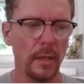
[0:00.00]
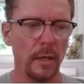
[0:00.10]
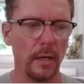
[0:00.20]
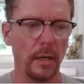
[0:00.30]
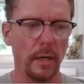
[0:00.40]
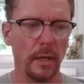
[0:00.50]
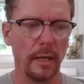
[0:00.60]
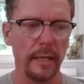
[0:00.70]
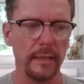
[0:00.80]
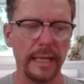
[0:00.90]
uh,
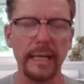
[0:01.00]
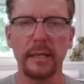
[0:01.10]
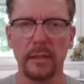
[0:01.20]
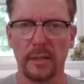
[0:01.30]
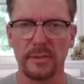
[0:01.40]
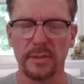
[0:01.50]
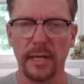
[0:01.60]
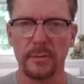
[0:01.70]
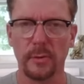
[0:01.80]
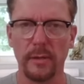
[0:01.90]
and eating lots of
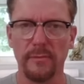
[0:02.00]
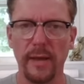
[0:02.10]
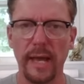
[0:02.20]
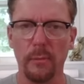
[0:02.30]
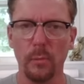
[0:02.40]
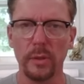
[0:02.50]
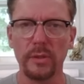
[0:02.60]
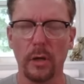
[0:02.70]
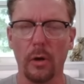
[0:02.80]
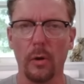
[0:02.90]
saturated fat would
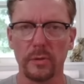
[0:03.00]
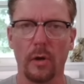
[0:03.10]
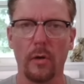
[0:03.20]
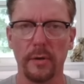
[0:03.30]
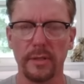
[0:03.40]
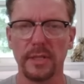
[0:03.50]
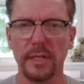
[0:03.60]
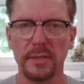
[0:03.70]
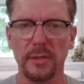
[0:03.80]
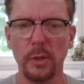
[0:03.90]
cause heart
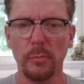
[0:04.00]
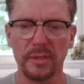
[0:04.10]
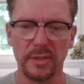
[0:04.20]
disease in humans.